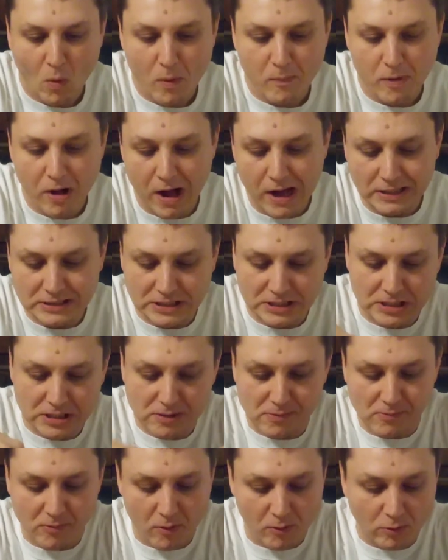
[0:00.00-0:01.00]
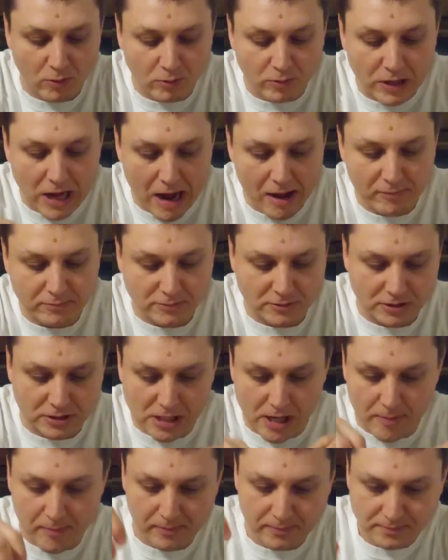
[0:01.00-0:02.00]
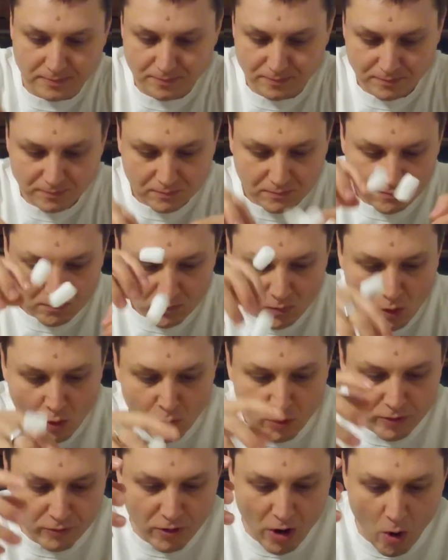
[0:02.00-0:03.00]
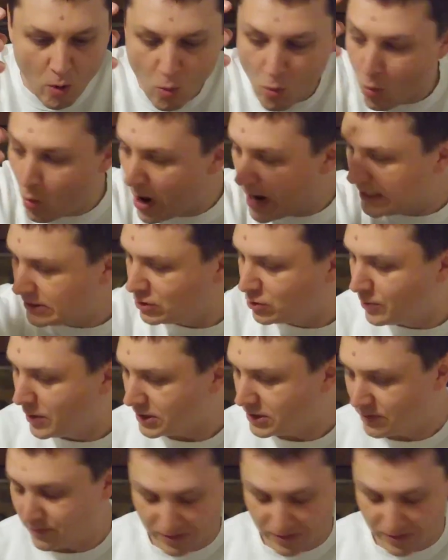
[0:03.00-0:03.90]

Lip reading: But I use it. What do we got? What do we got? We've got way too much